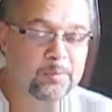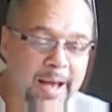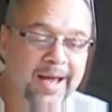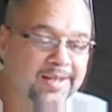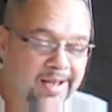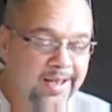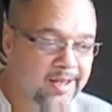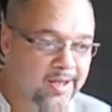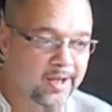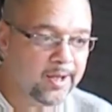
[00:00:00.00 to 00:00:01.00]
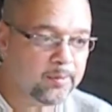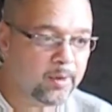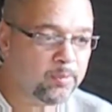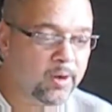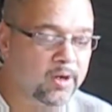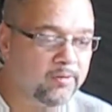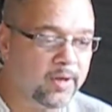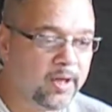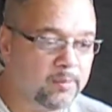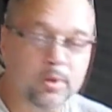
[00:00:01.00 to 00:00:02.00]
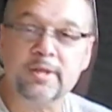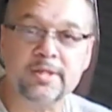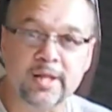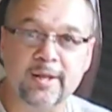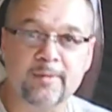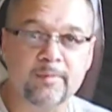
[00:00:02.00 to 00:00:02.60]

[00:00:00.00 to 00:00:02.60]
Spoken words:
Pat and I are part of a book study.